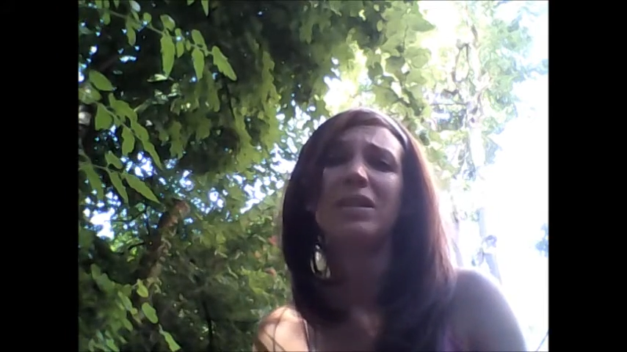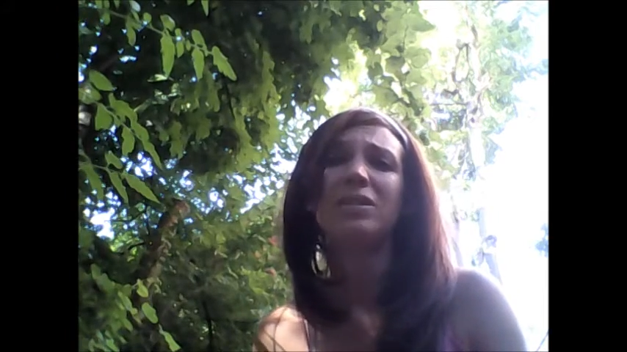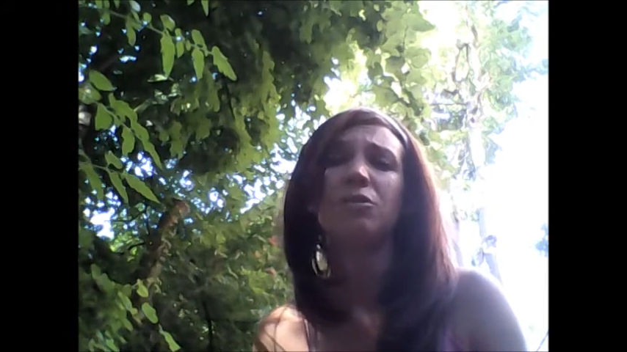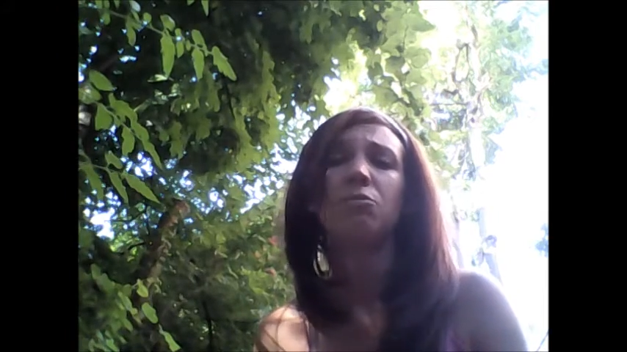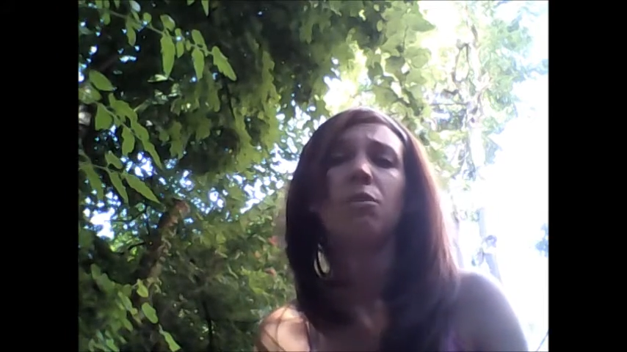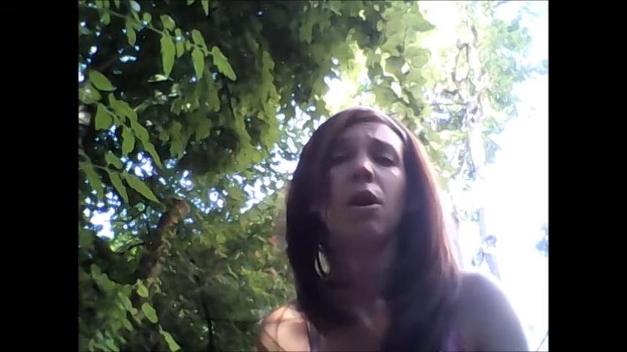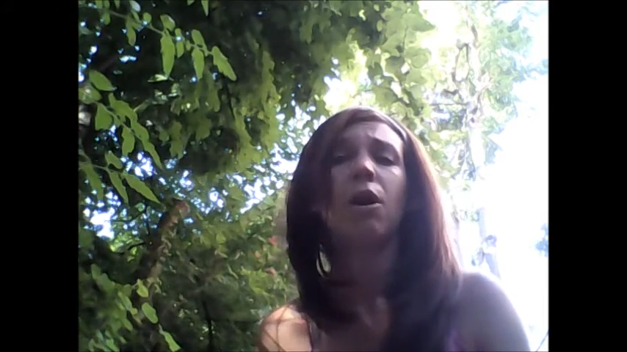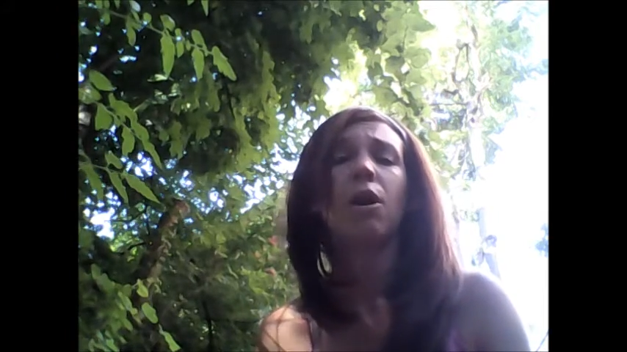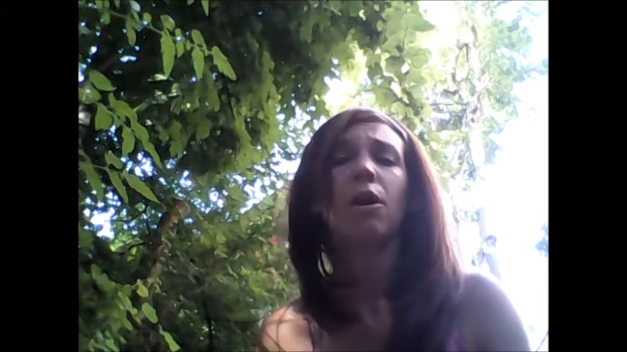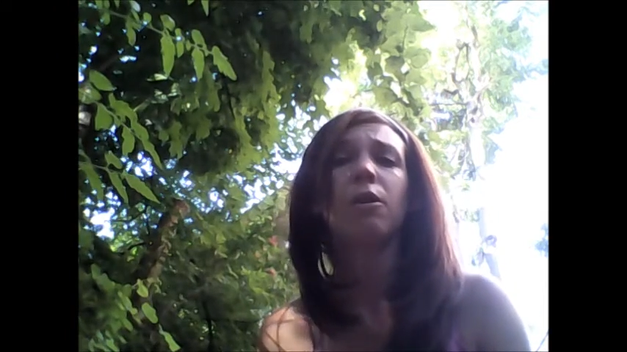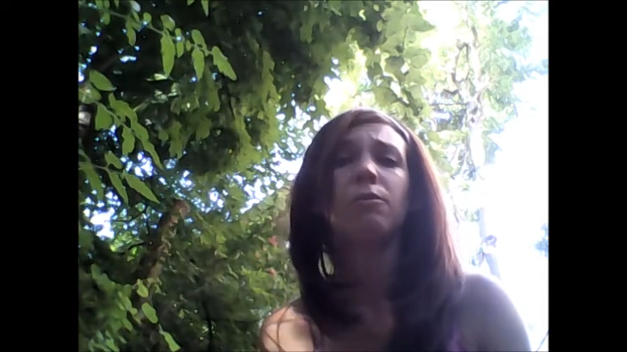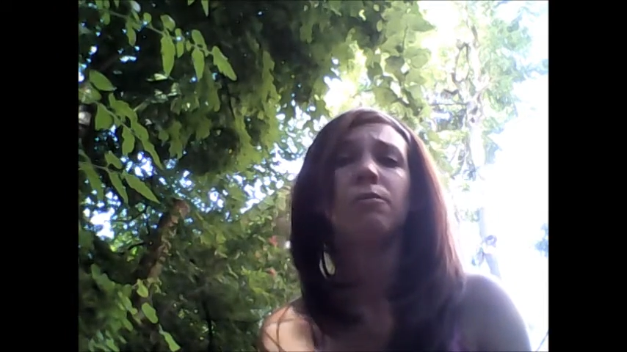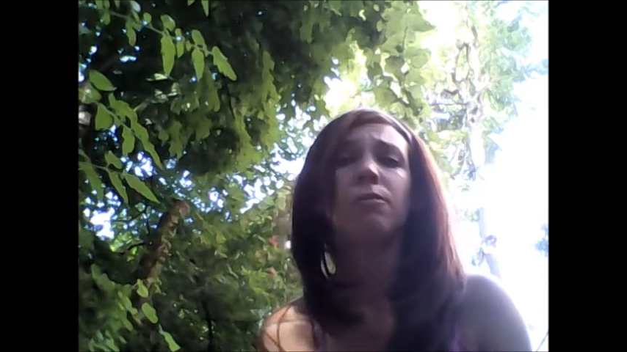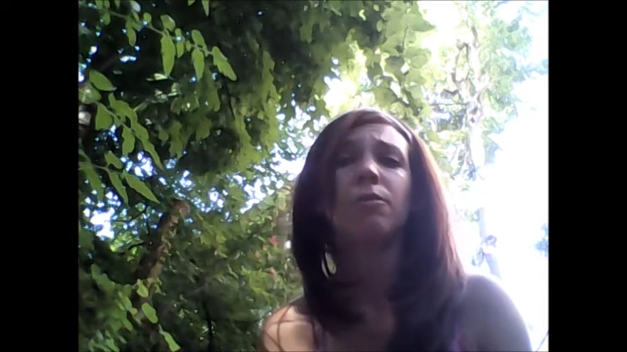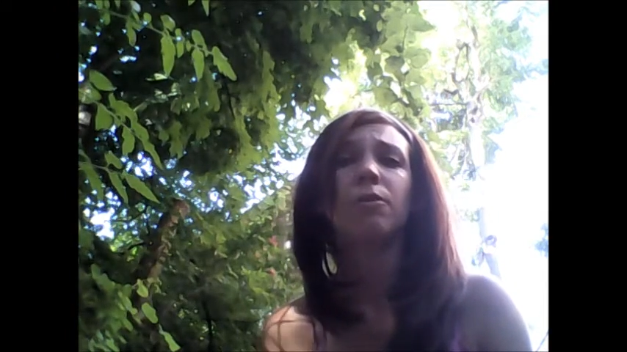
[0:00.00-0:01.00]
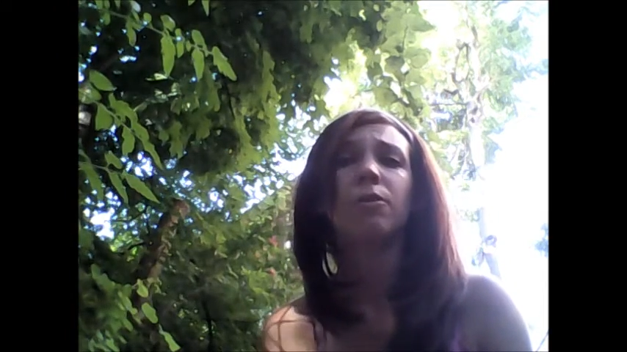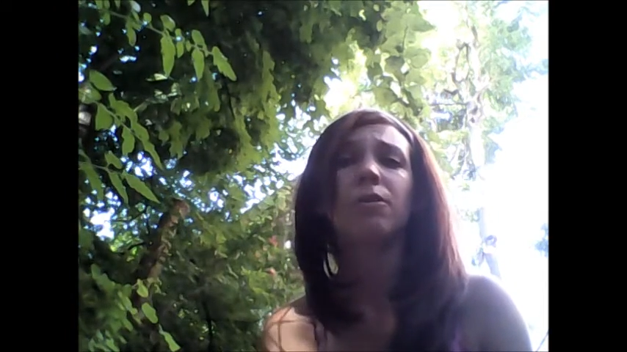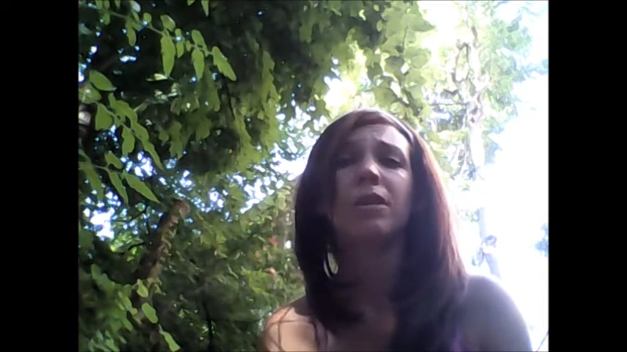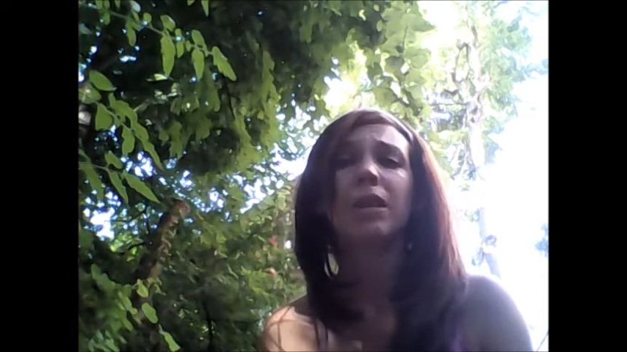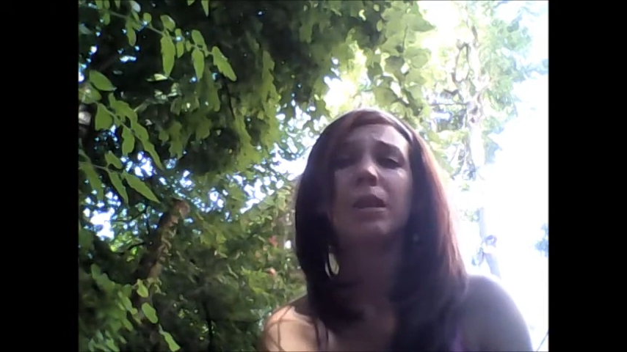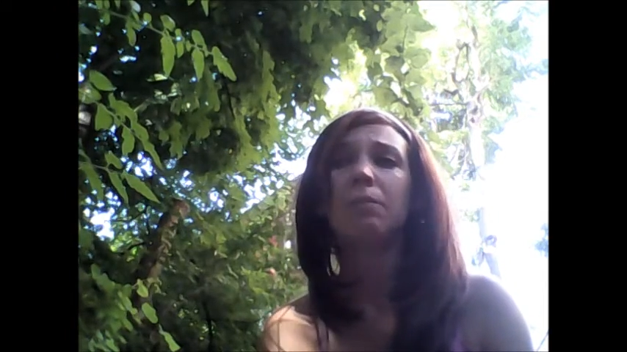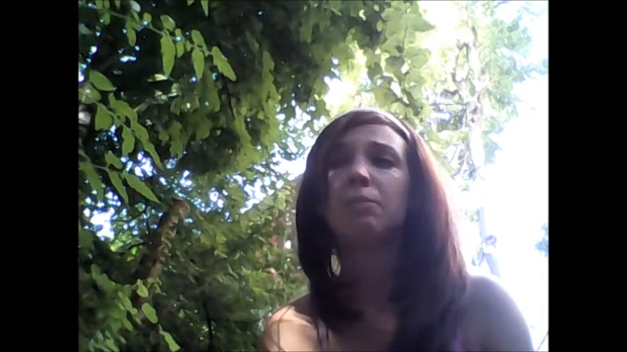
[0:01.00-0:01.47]
is too hard
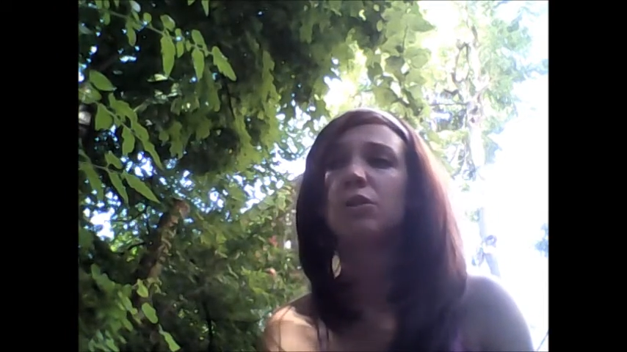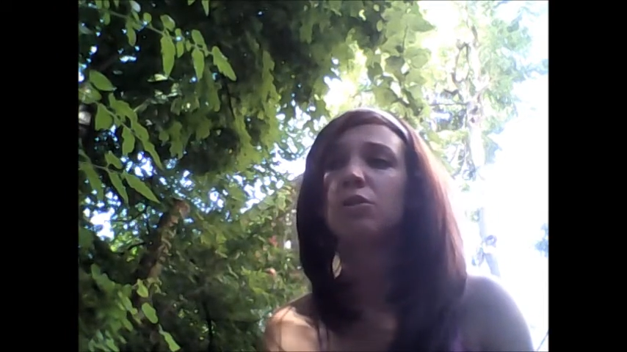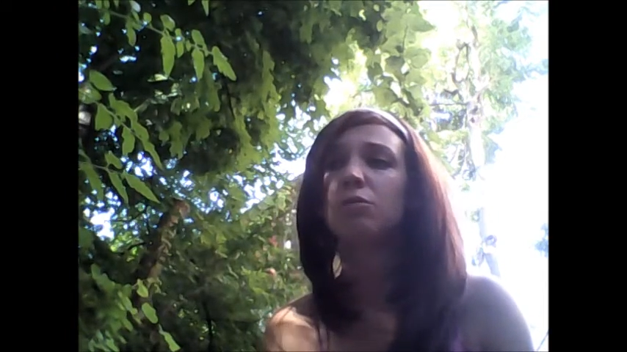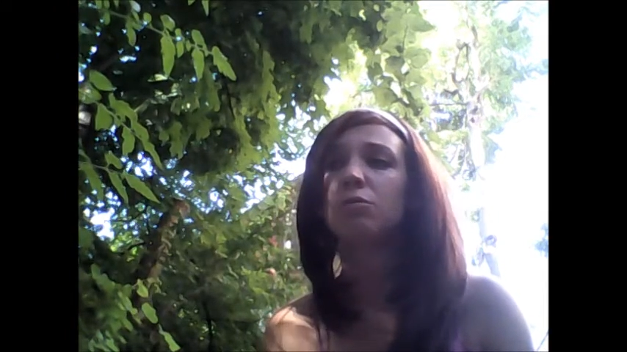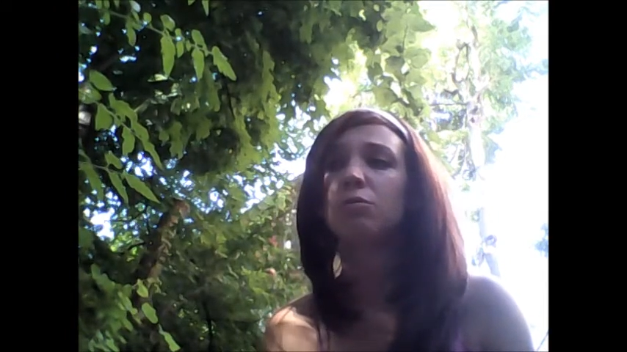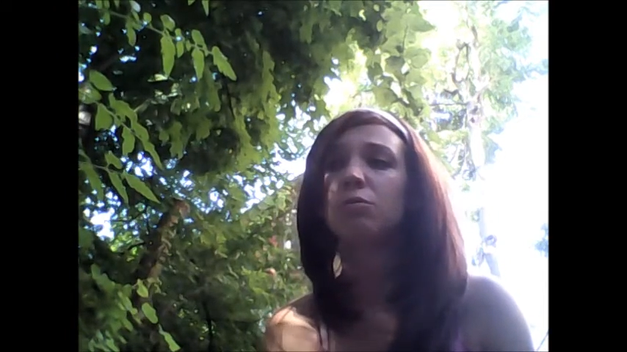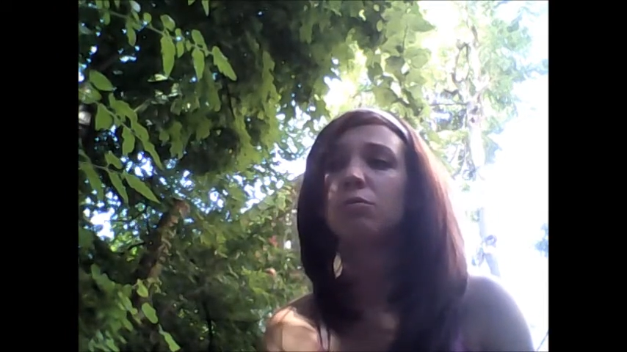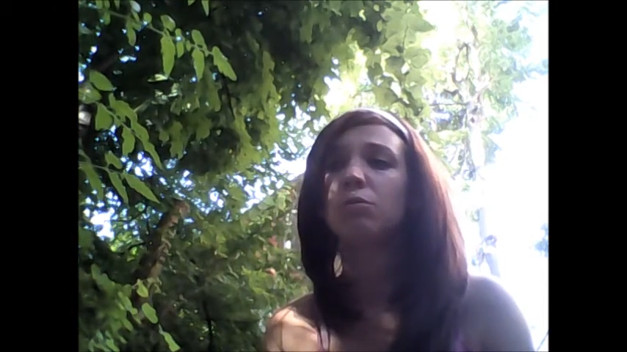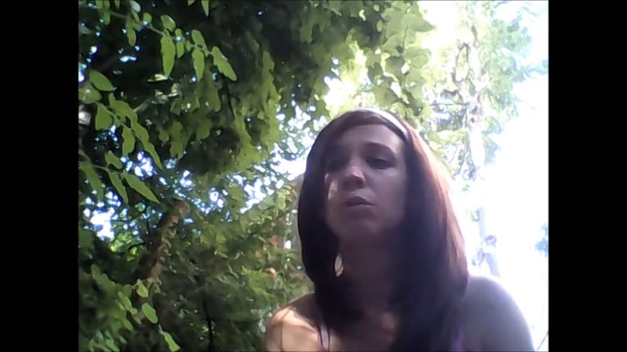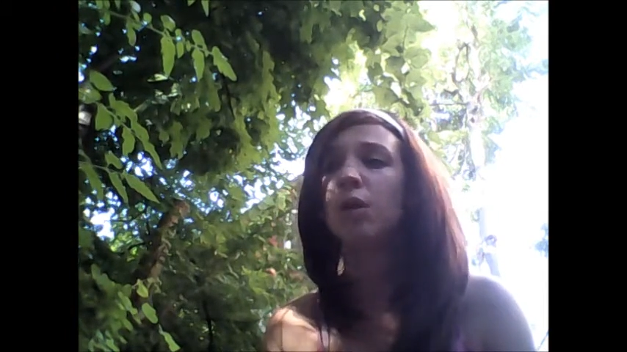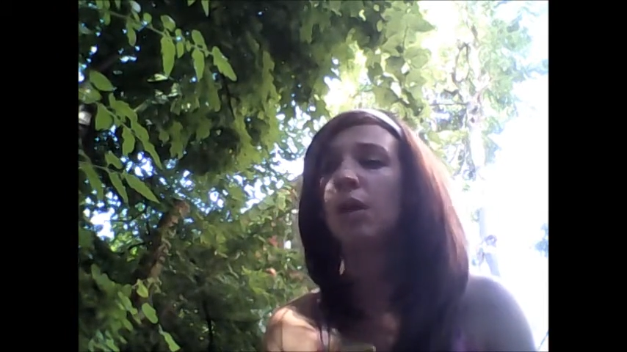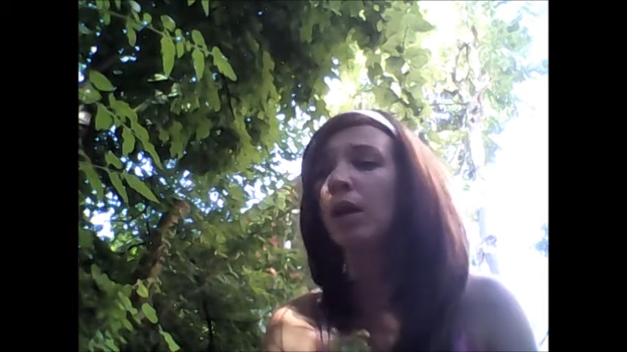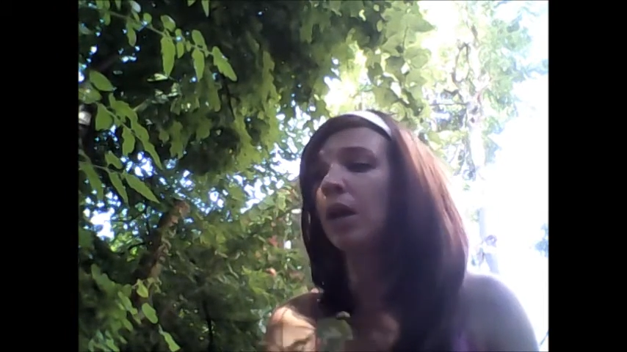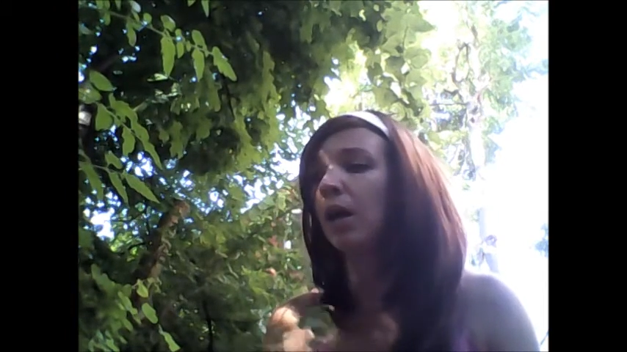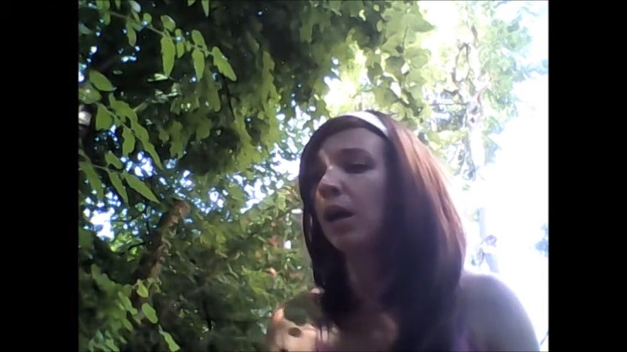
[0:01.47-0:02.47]
for them to